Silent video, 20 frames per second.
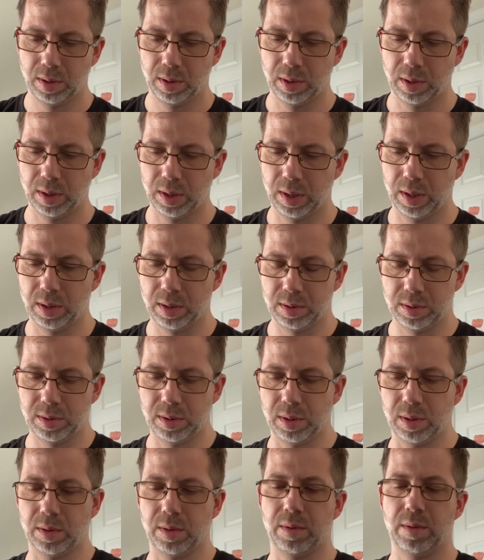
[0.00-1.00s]
Alright,
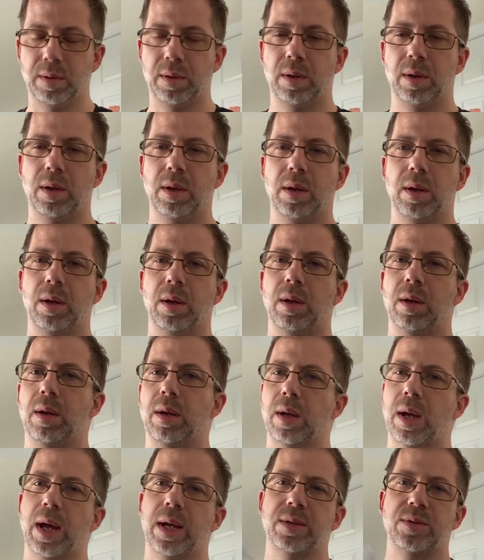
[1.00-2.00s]
so
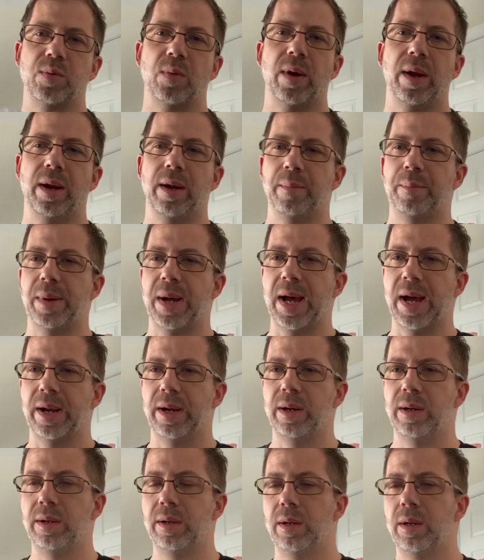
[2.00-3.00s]
I just want it
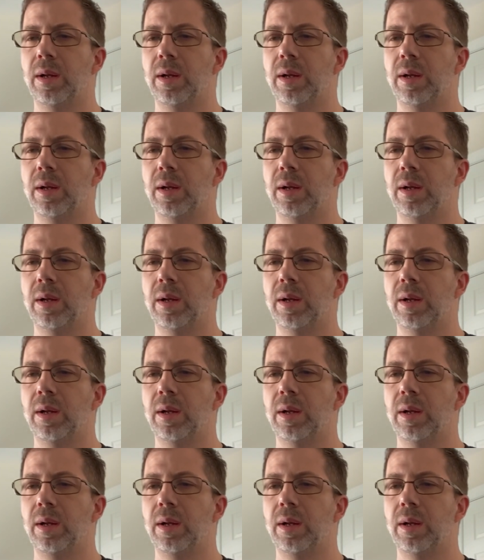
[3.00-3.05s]
padded.